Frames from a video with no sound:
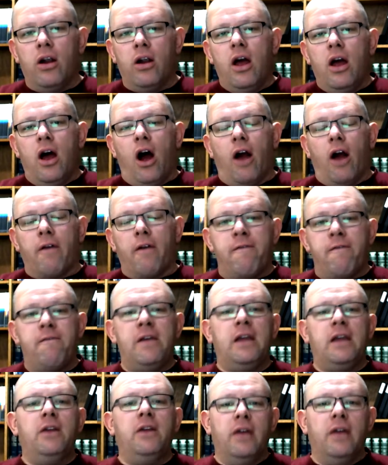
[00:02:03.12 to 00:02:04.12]

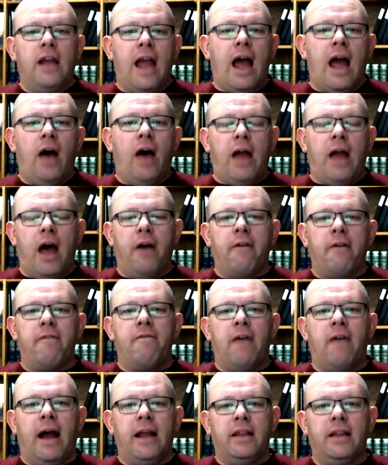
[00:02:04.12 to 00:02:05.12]
figuring out how to
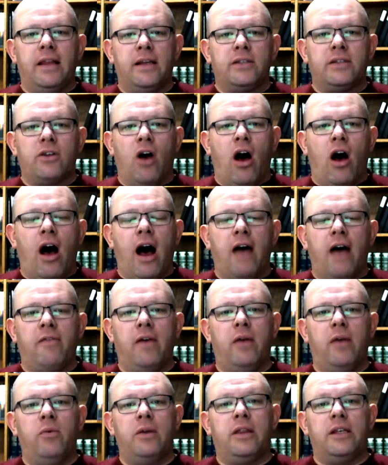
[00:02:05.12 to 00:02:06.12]
fight this off. And
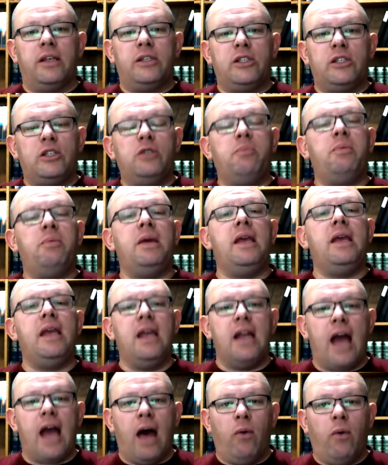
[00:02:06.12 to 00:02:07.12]
with the speed
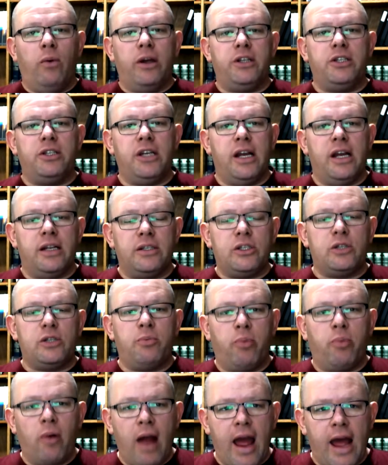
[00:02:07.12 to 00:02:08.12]
at which it
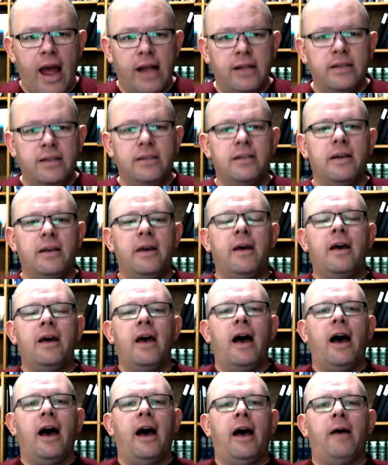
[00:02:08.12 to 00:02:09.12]
spreads,
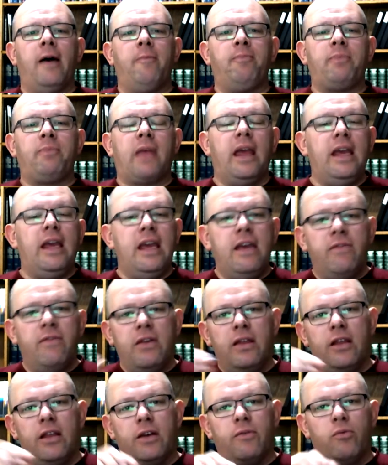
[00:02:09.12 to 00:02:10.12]
even
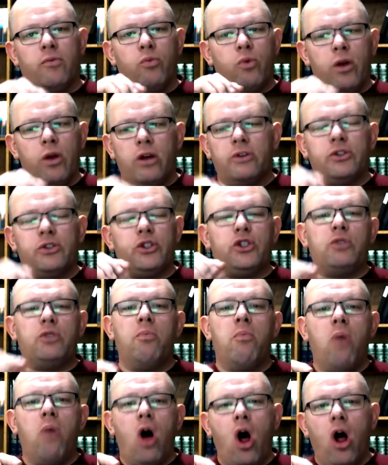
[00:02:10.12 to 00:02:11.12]
the real
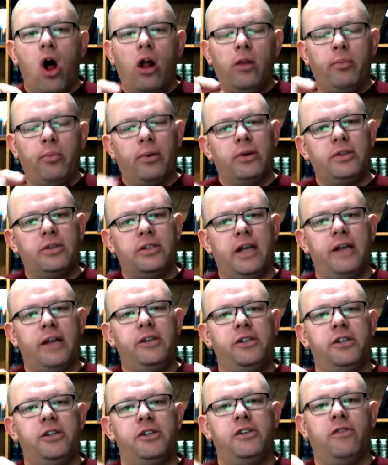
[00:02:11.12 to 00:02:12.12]
small
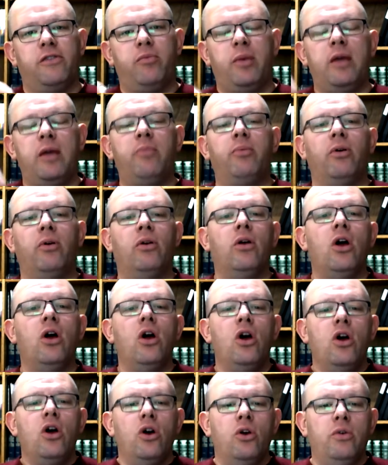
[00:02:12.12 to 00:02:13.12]
percentage of people
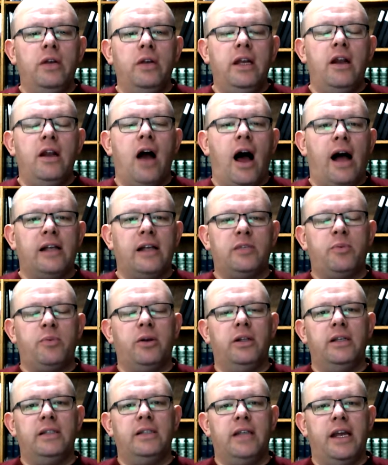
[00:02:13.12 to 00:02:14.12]
who need
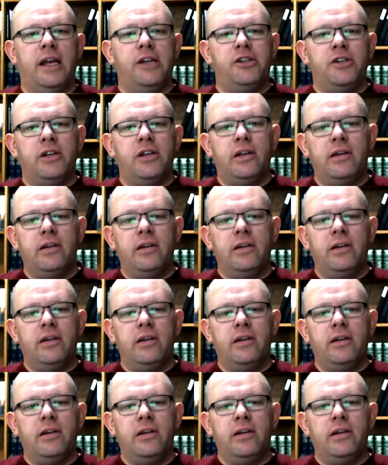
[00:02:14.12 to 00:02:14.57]
hospitalization,